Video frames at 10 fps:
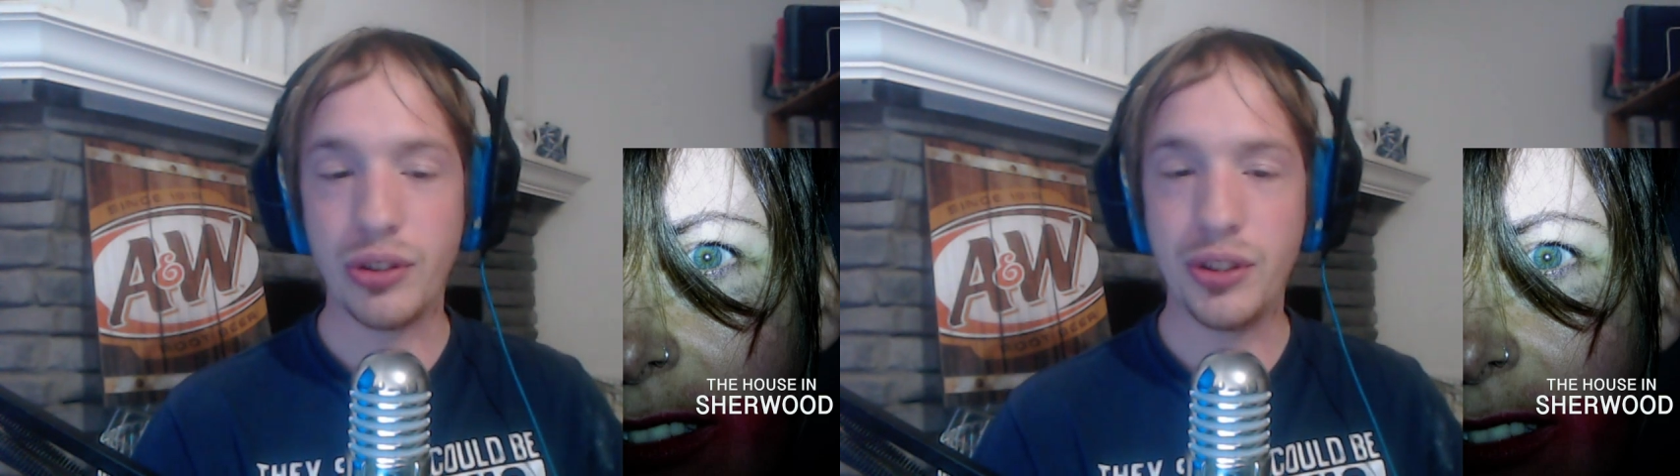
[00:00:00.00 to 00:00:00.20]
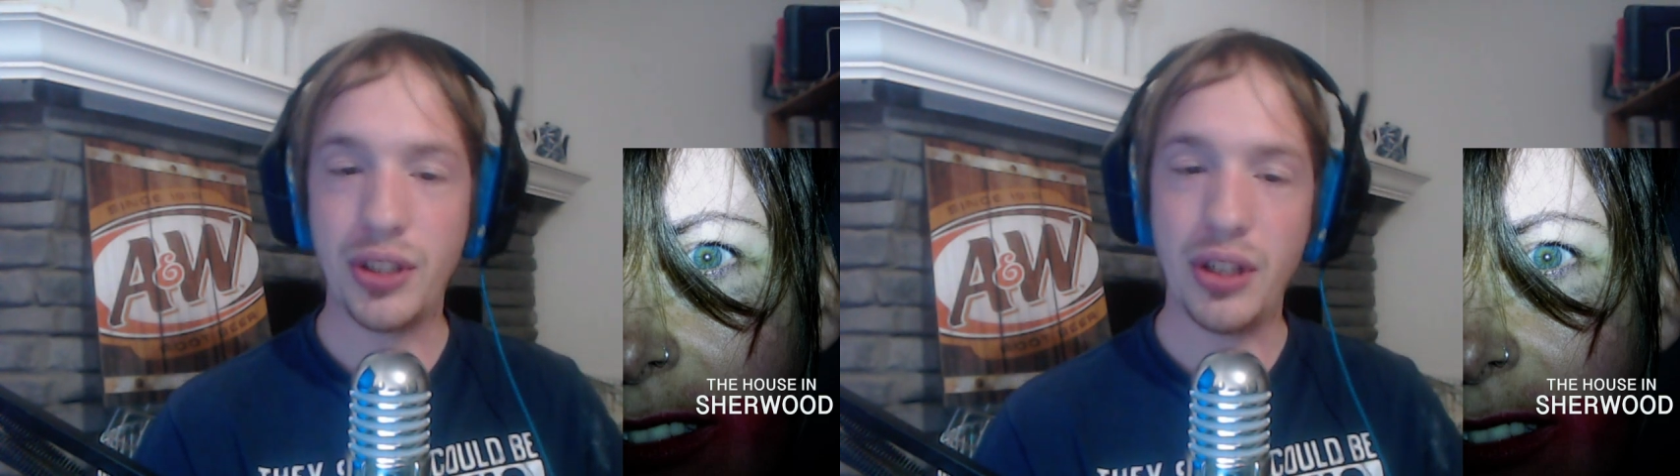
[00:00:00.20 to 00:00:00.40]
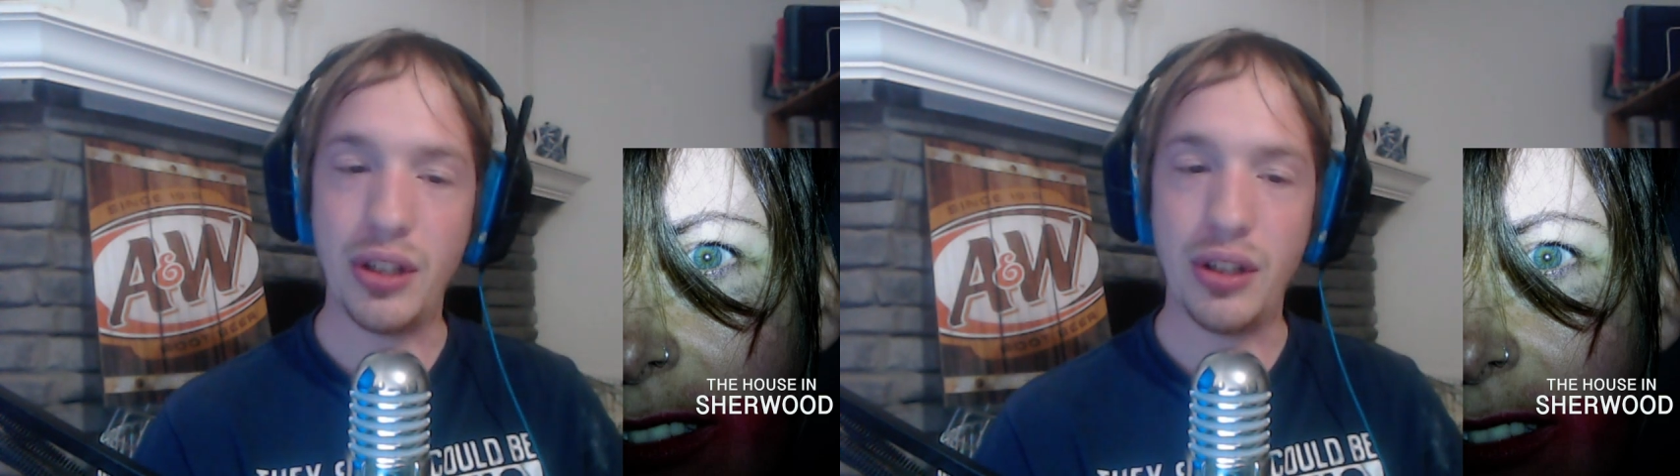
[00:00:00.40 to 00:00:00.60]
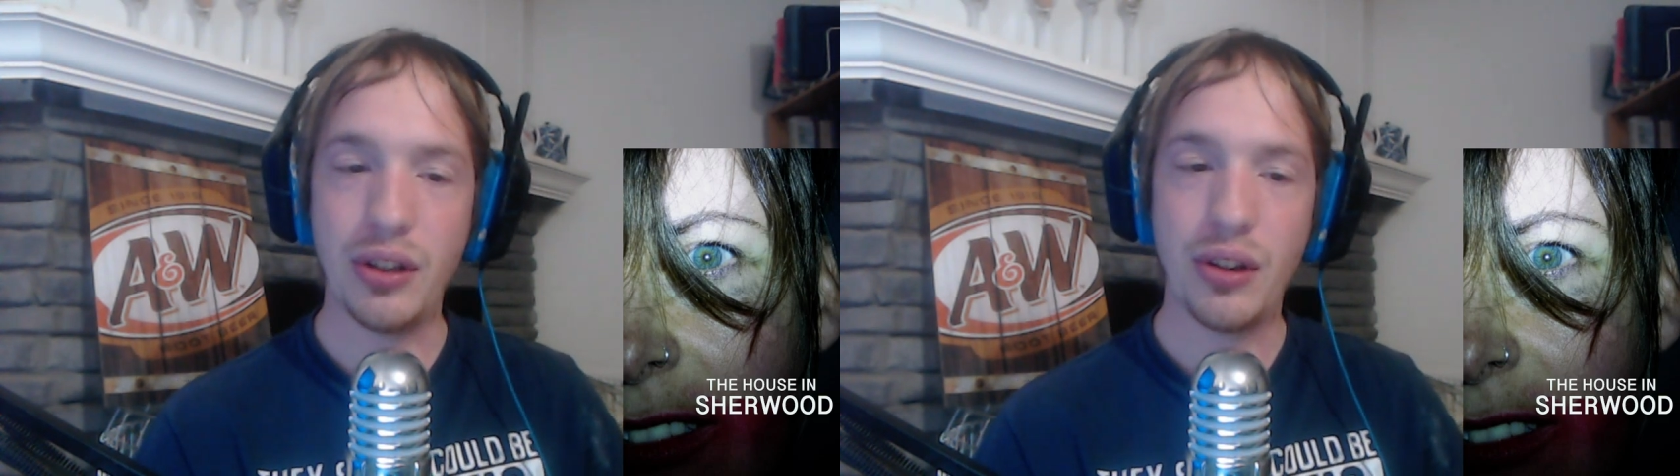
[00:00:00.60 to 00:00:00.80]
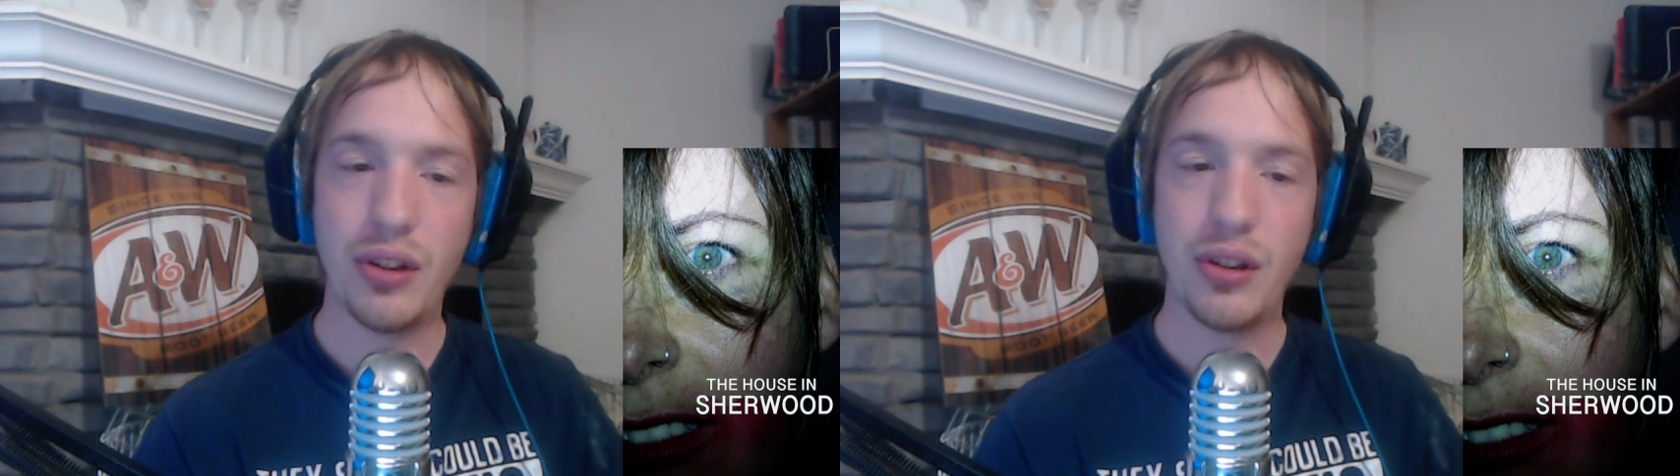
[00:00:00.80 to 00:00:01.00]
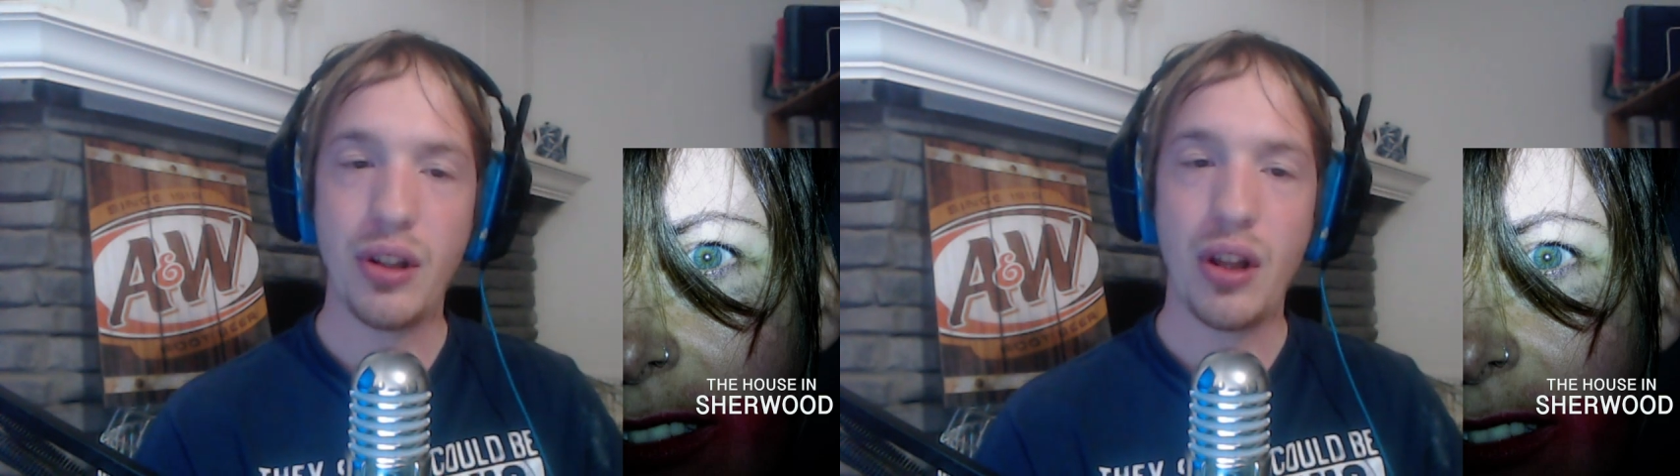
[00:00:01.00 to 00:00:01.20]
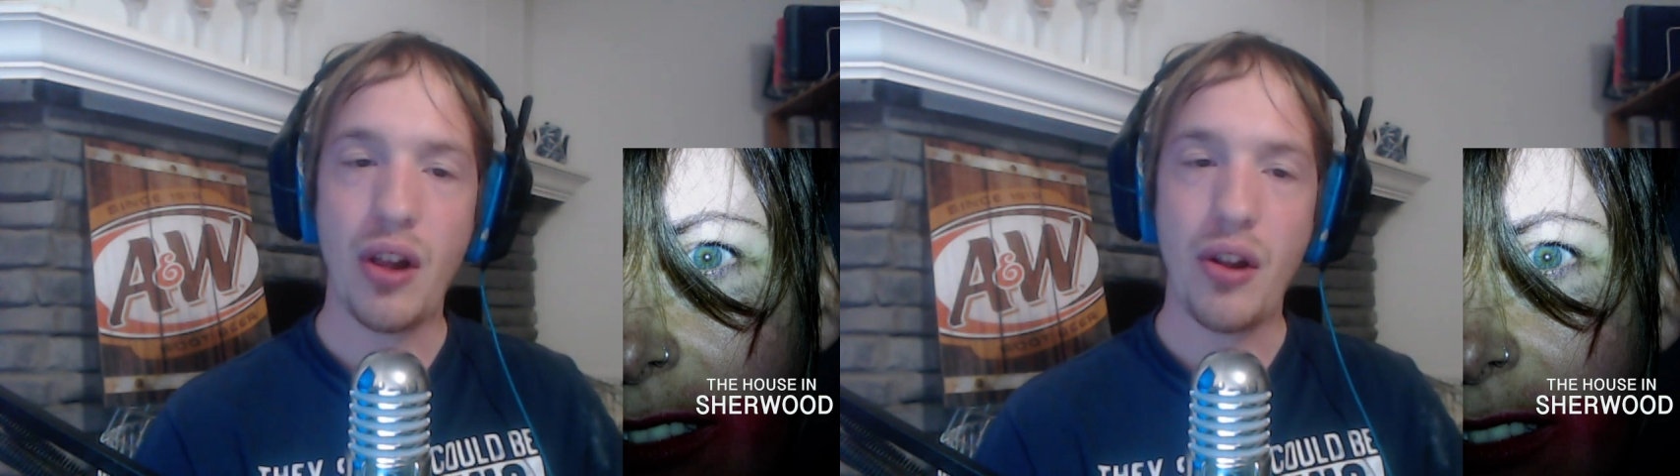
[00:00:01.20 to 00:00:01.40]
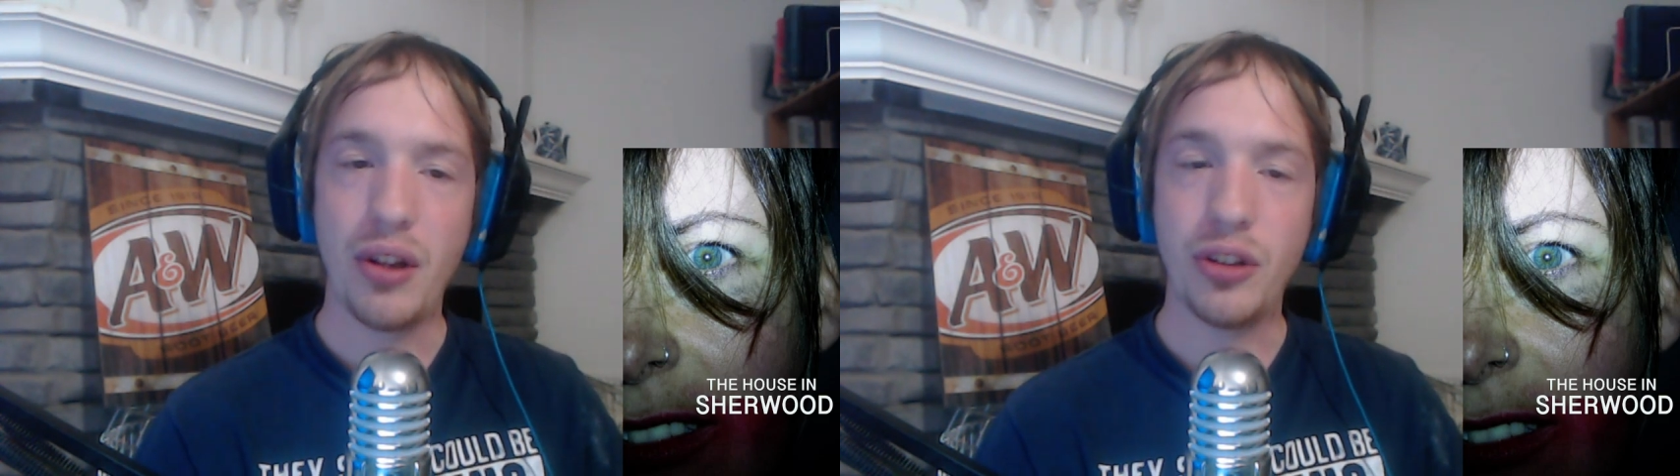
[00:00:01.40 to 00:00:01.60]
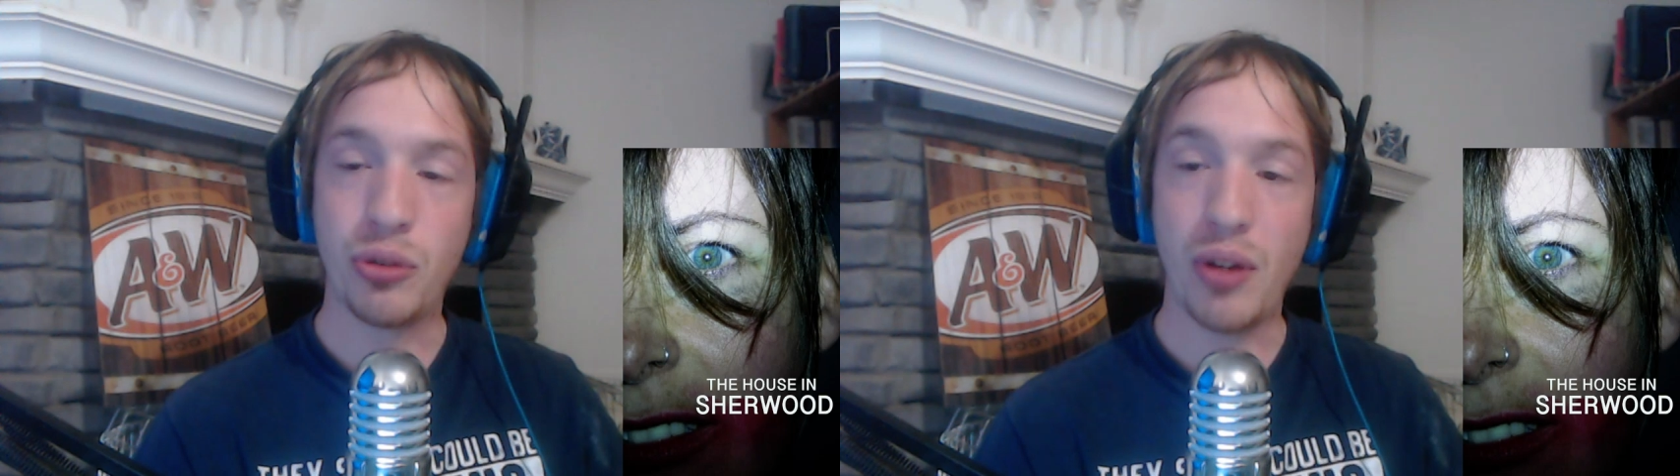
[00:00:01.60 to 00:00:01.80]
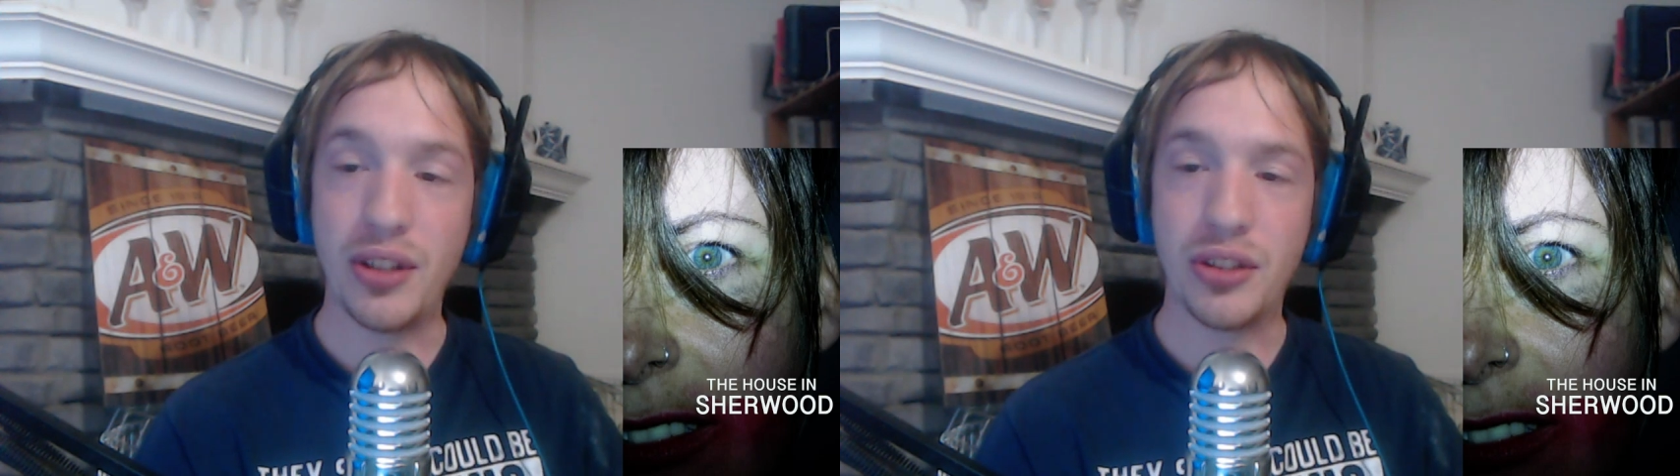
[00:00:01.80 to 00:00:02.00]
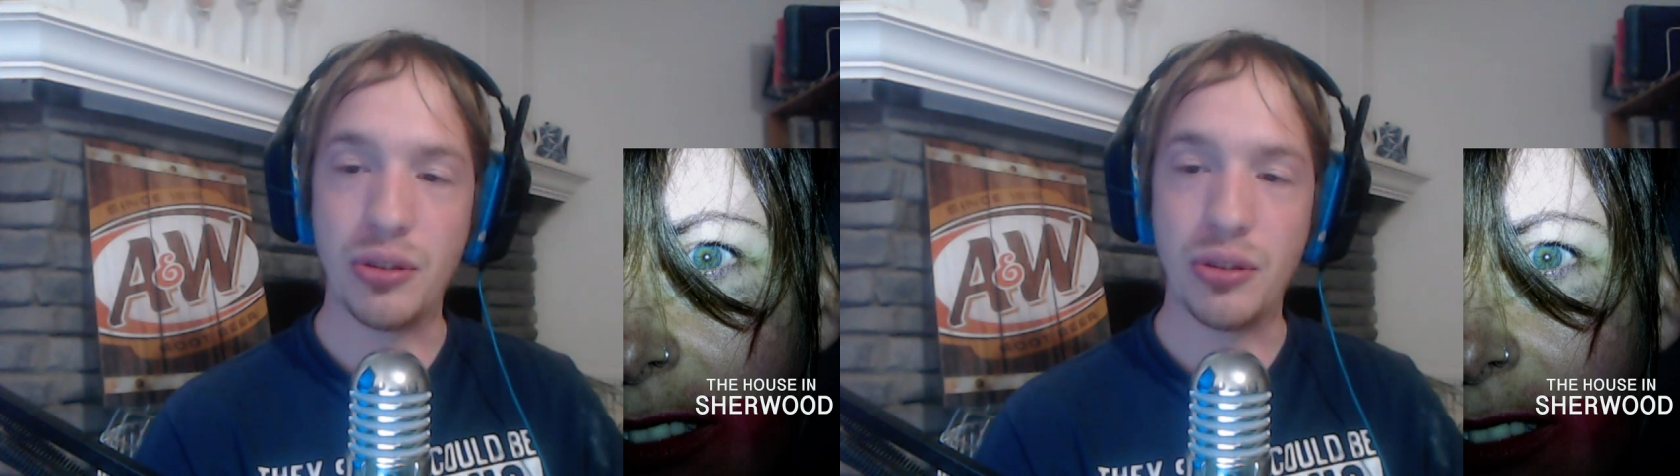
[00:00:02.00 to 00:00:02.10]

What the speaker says: She tries